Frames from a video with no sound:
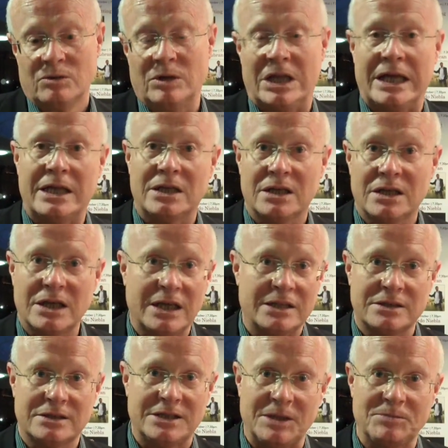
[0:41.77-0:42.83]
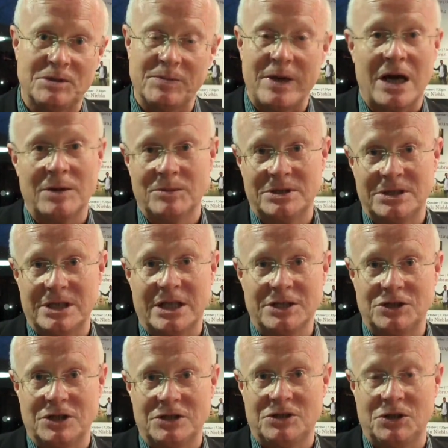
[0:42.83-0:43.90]
Well, it seemed to me, I would say,
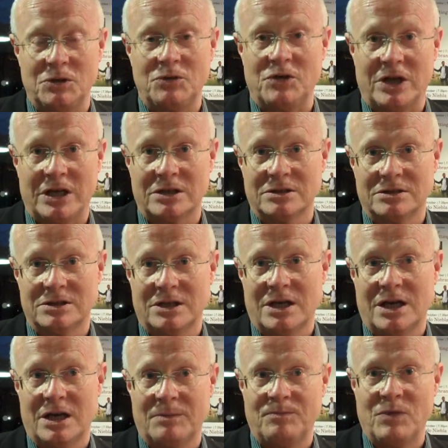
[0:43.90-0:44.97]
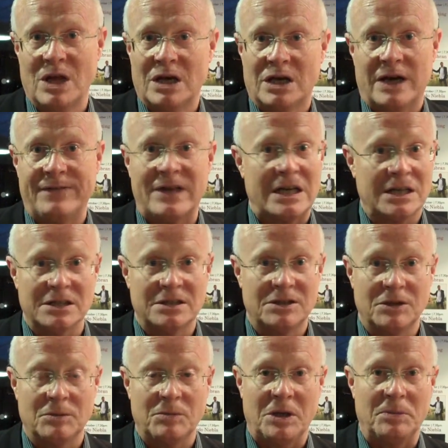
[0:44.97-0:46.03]
two things, and that is
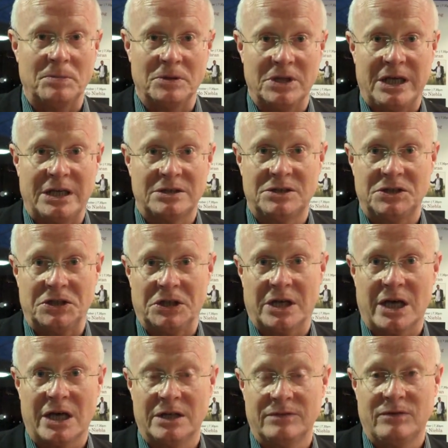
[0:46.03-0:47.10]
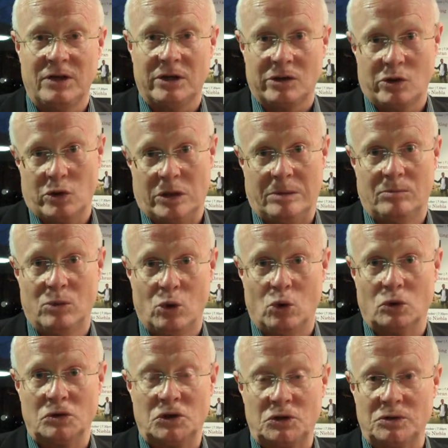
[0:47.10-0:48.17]
that people need to kind of look
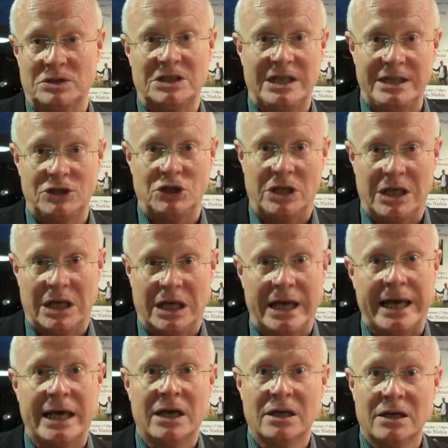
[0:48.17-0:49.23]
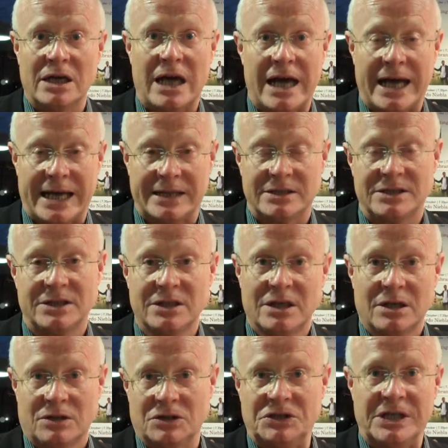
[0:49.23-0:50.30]
more strategically at
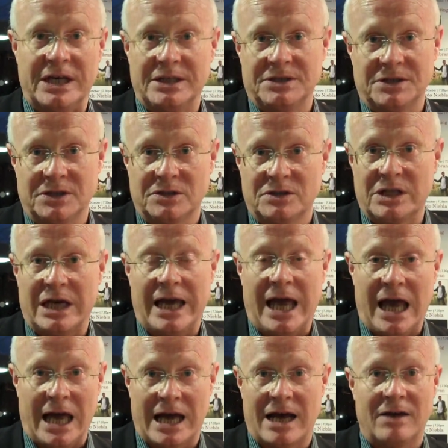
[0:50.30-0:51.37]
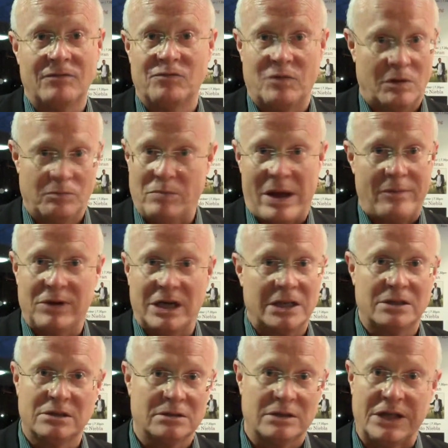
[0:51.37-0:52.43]
the data they have
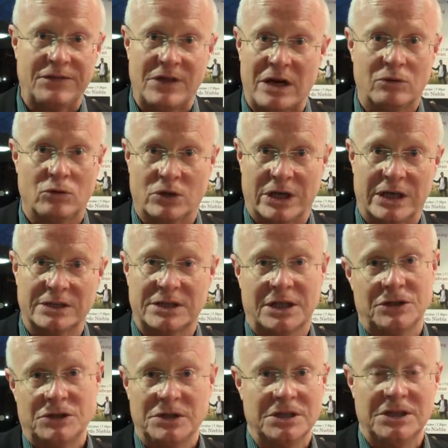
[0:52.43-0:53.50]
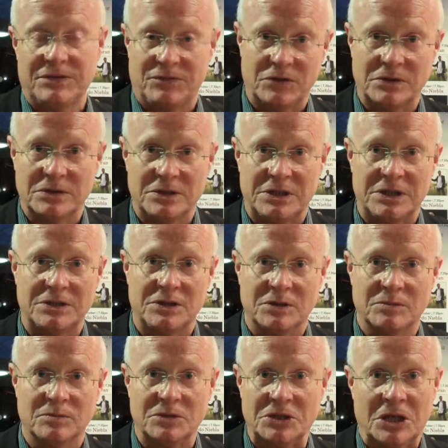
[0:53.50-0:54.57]
buried in their organisation in different
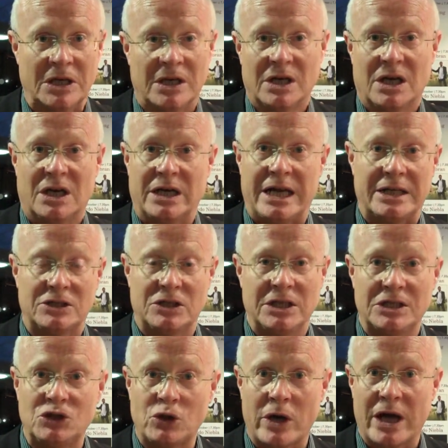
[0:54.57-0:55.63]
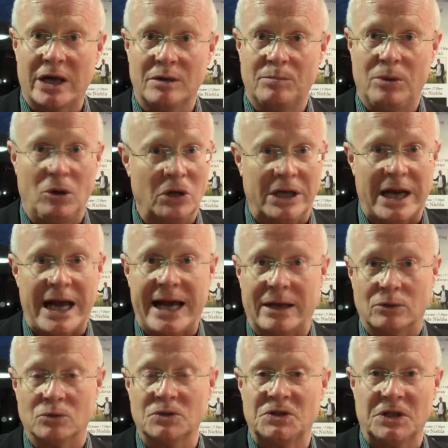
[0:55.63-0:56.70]
systems and actually try and pull it
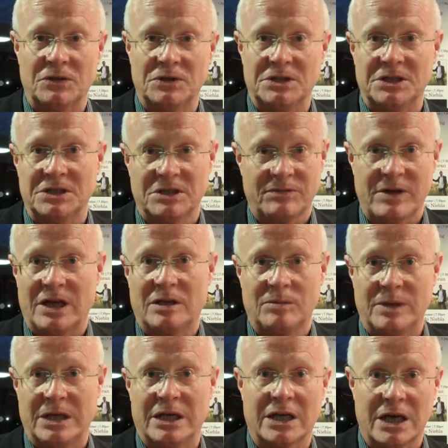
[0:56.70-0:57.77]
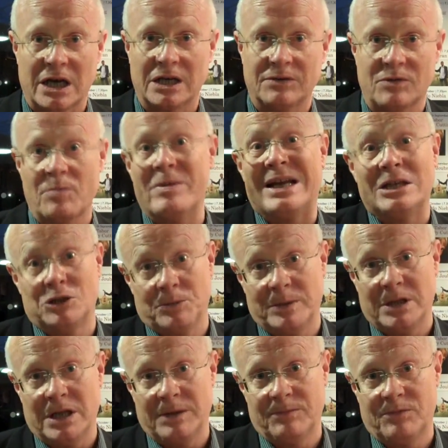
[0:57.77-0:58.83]
out so that it's available in kind of a
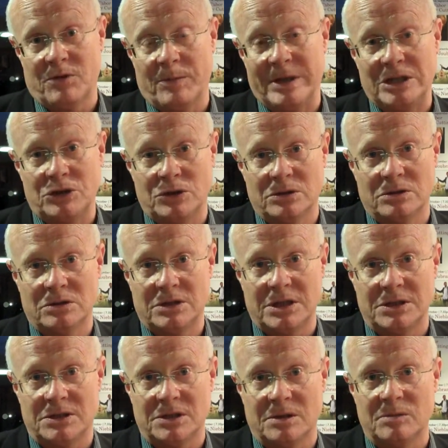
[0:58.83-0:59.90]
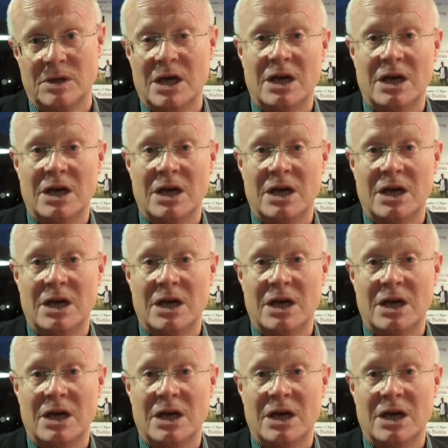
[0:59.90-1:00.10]
management information system.